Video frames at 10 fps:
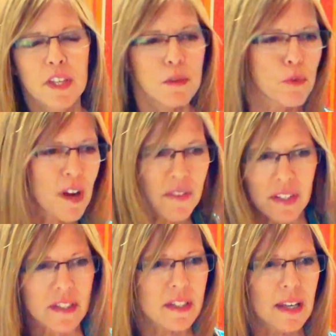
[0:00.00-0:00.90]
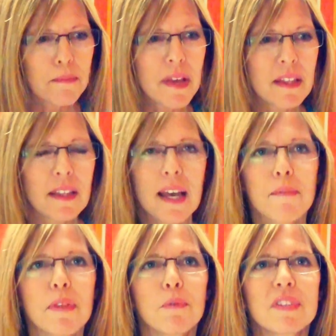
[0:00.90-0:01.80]
The Moravians said, may the
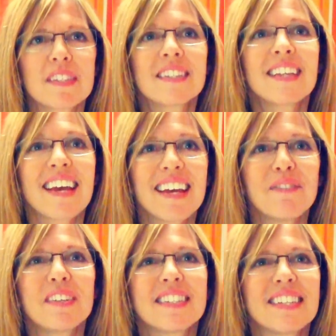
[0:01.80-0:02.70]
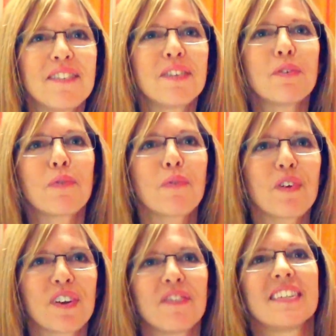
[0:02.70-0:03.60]
lamb that was slain receive the
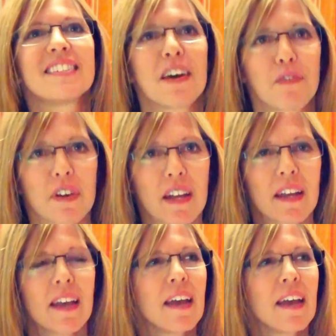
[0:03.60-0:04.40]
reward of his suffering.